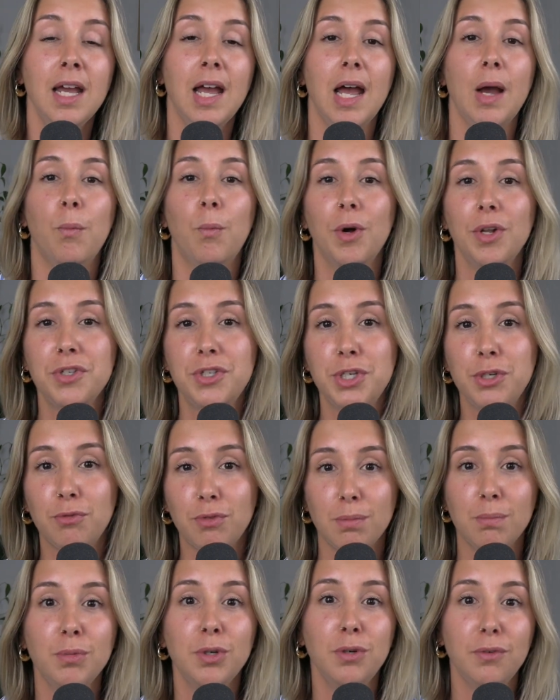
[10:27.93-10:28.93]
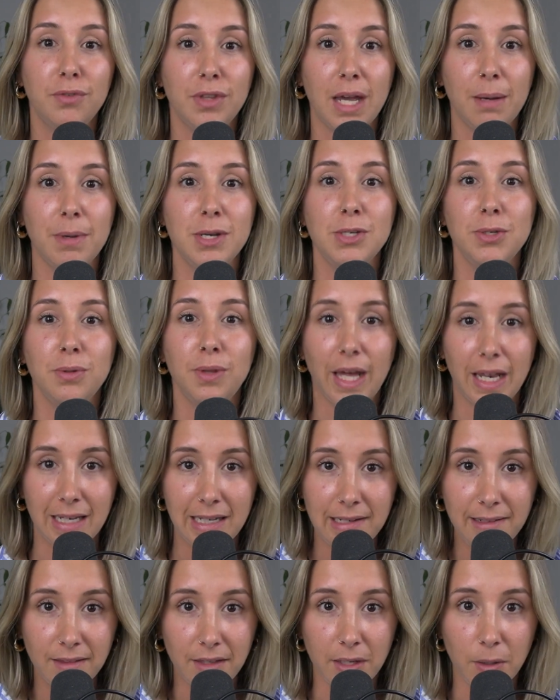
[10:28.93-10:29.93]
And once you remove them and do that
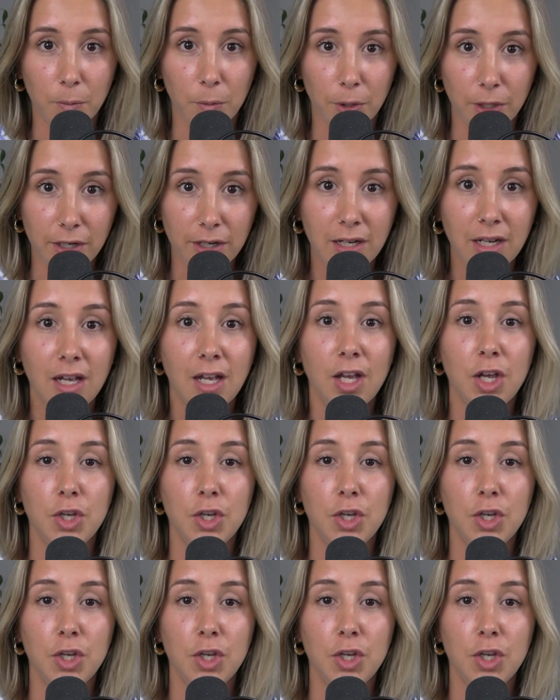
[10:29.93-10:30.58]
healing work,